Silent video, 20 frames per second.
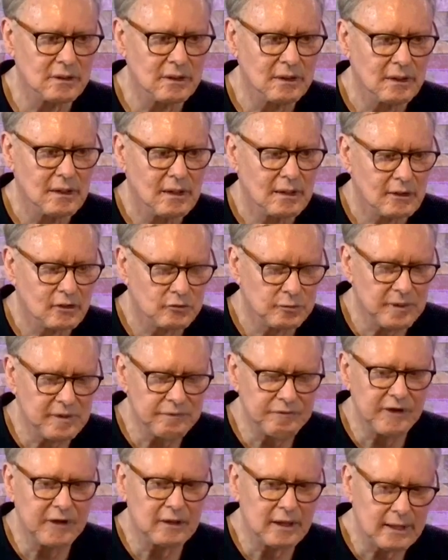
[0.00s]
because we
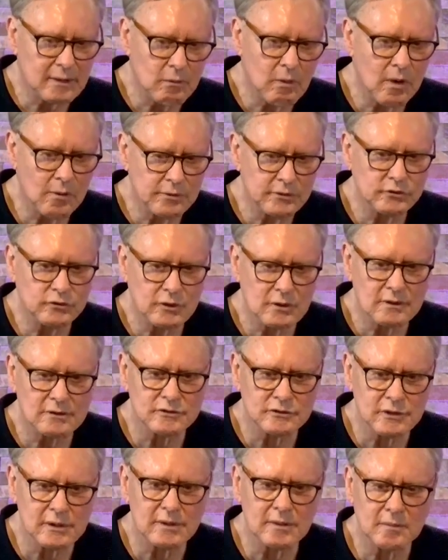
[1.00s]
felt like what we was doing on
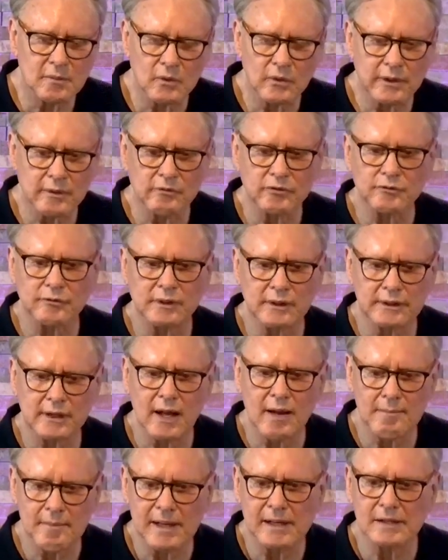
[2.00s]
Sunday morning was really
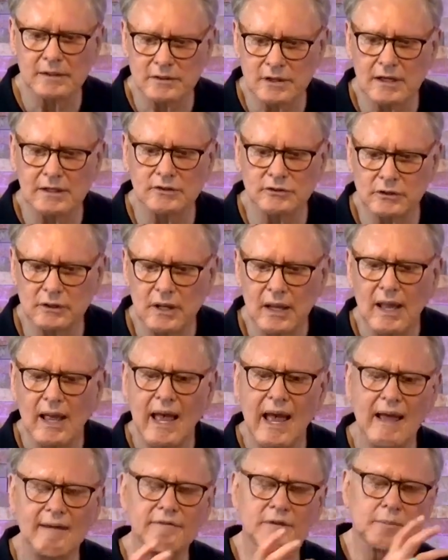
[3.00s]
not meditation,
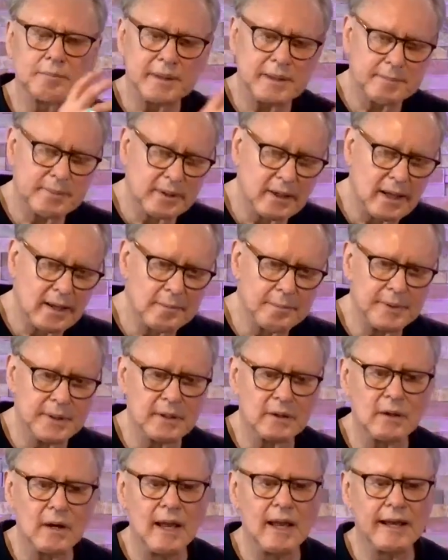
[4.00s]
having people up
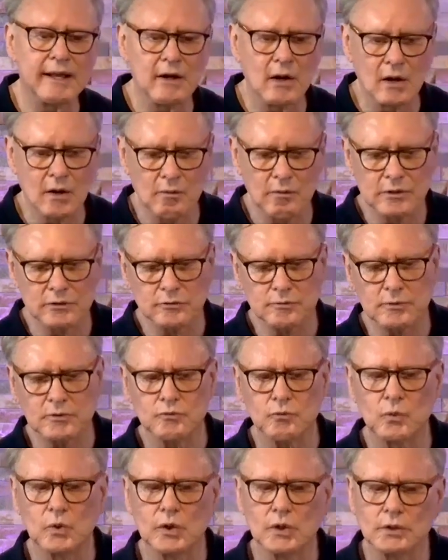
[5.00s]
here, and all it was
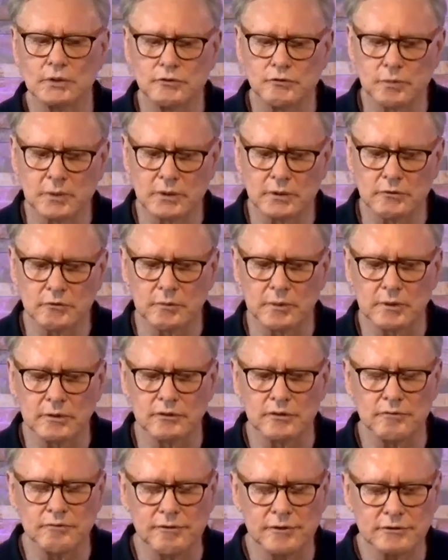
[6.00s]
words, words, words,
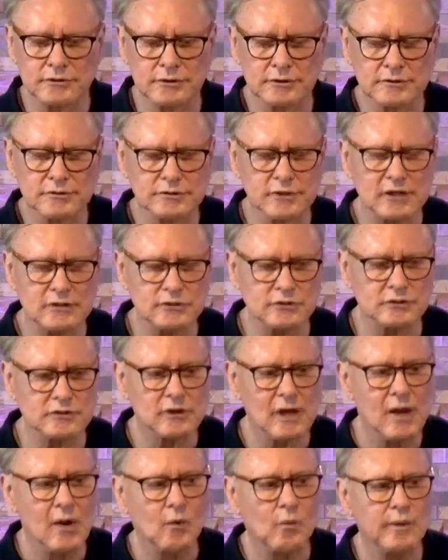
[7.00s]
and visualizations.
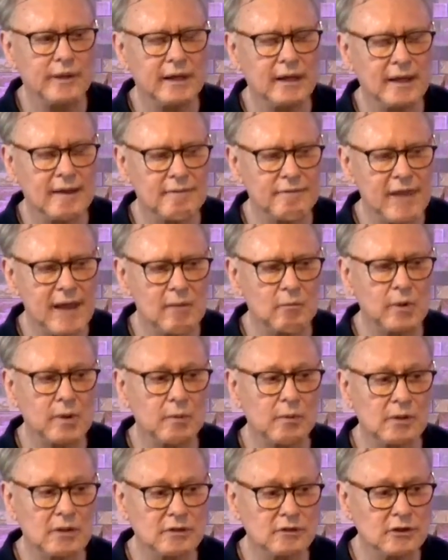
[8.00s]
We love that. We
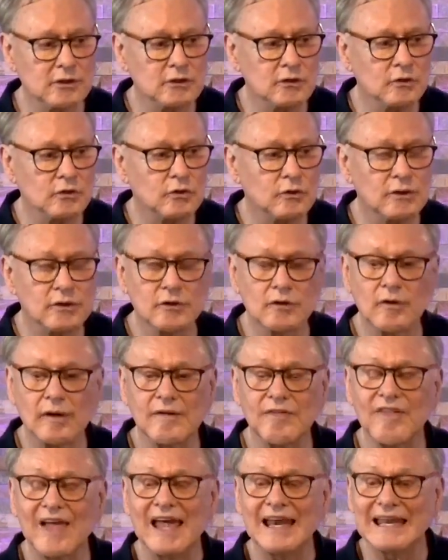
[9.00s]
will continue to
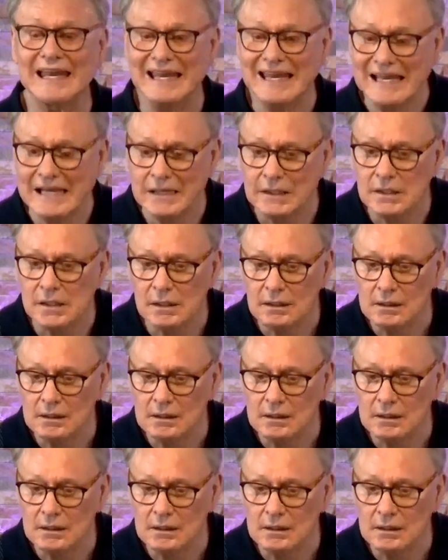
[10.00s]
integrate that in